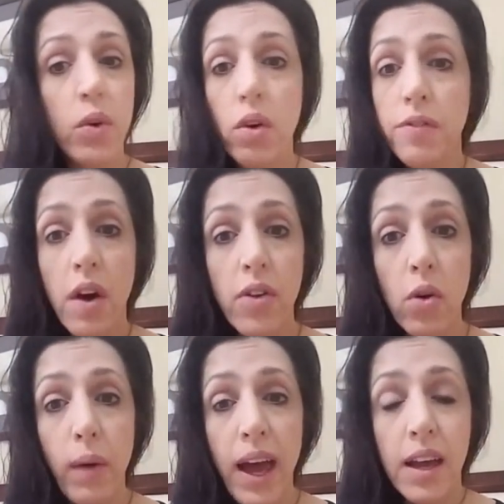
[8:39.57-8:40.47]
or farther
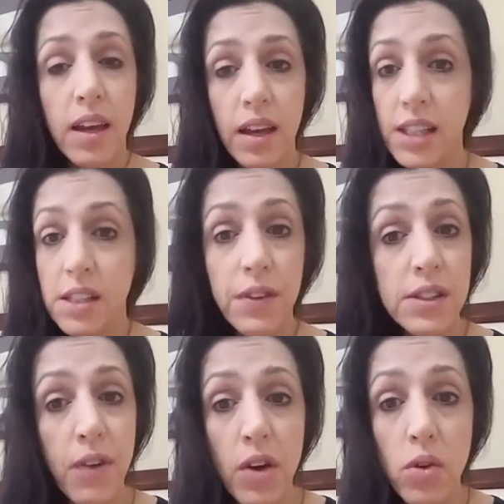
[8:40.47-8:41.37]
away? Because if
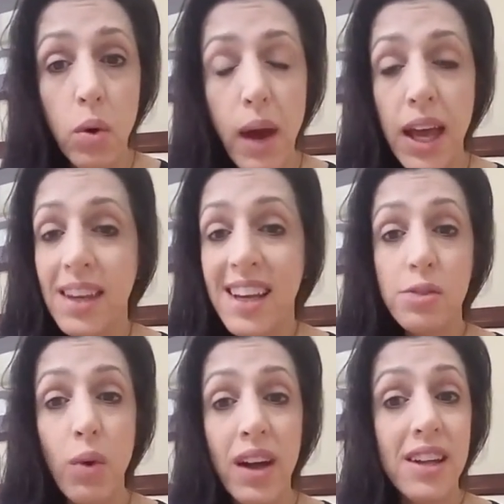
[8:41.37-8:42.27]
it's farther away,
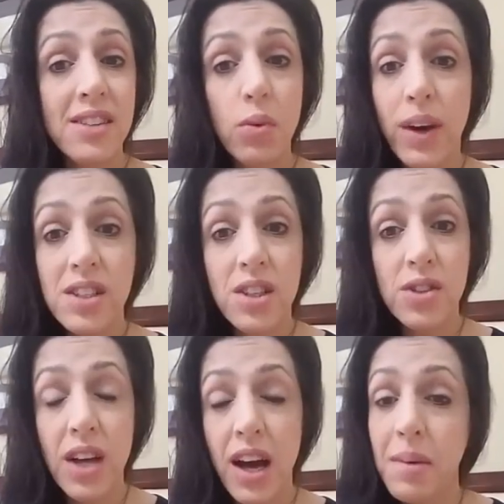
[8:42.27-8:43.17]
guess what? It's a waste of
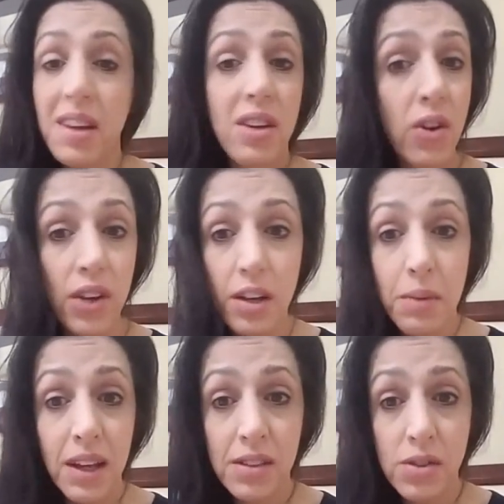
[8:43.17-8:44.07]
your time and you don't need to
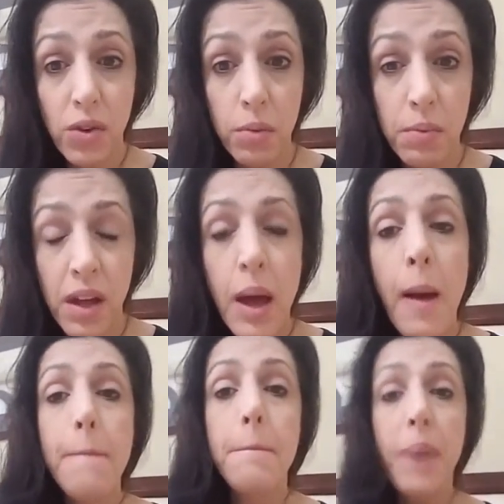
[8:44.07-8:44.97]
be in this group.
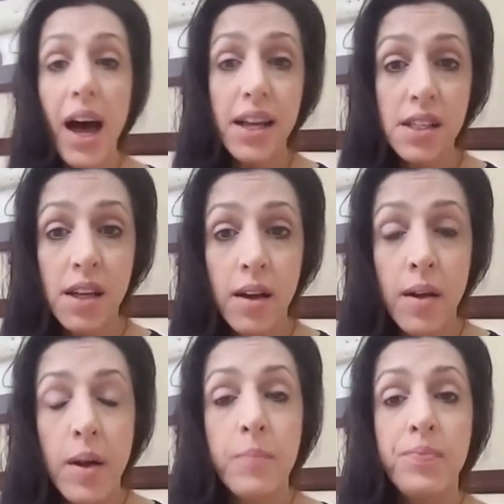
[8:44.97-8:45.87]
But
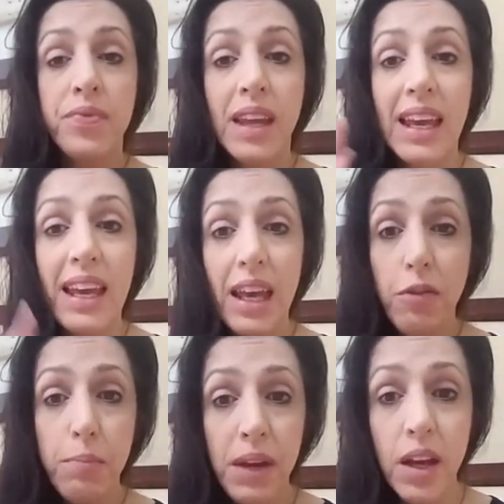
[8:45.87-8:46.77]

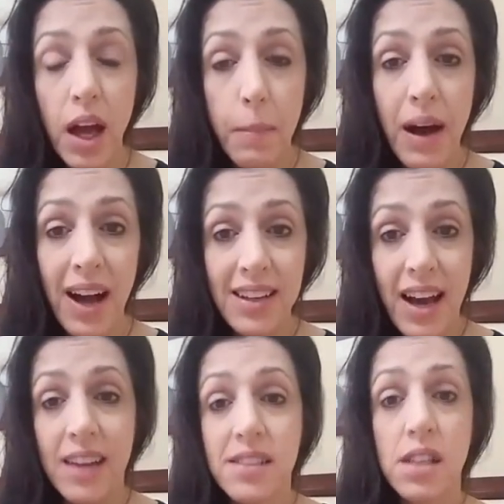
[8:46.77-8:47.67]
if being on a
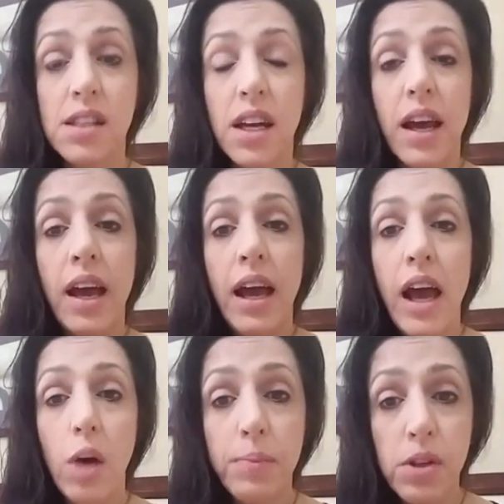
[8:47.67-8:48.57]
podcast is going to
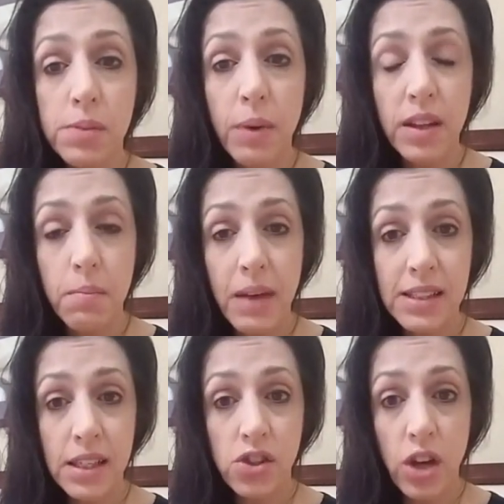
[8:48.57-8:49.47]
help you spread the
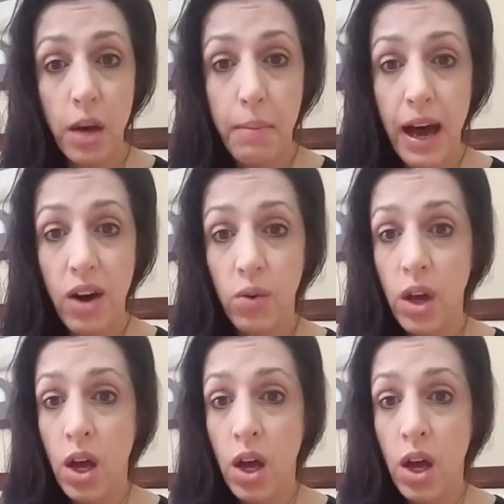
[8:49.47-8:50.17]
message about